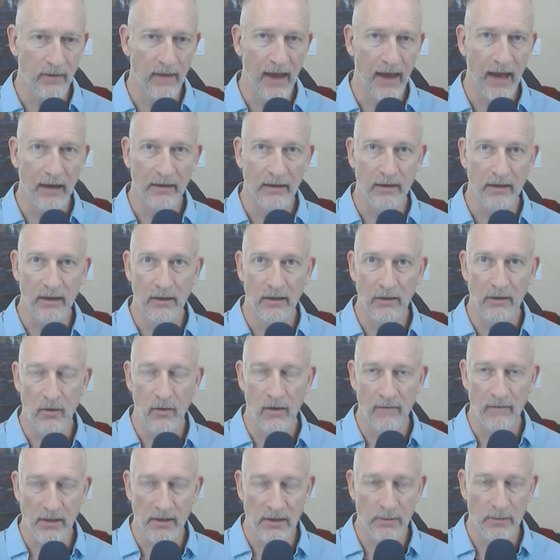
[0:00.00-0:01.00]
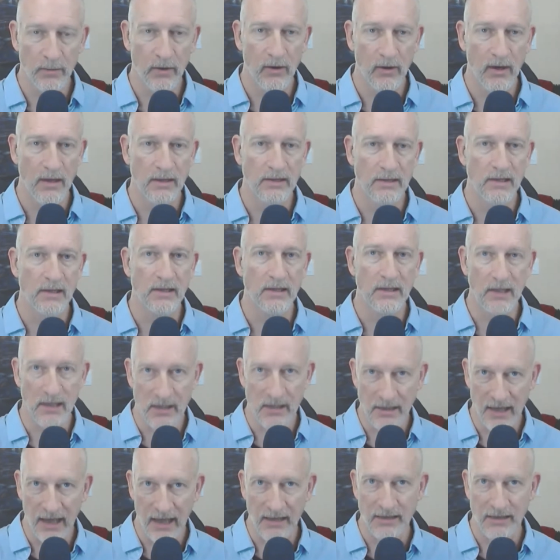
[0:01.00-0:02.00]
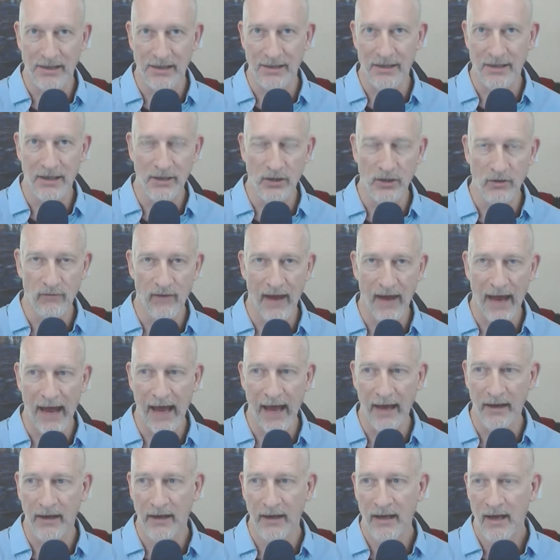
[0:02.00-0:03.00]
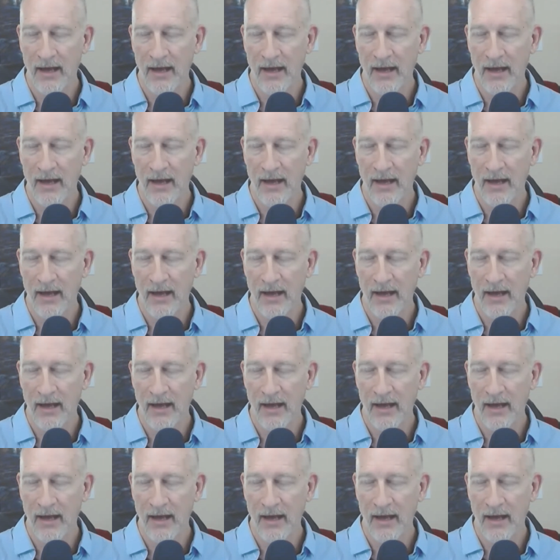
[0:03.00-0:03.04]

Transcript: that you have experienced and successes that you've had.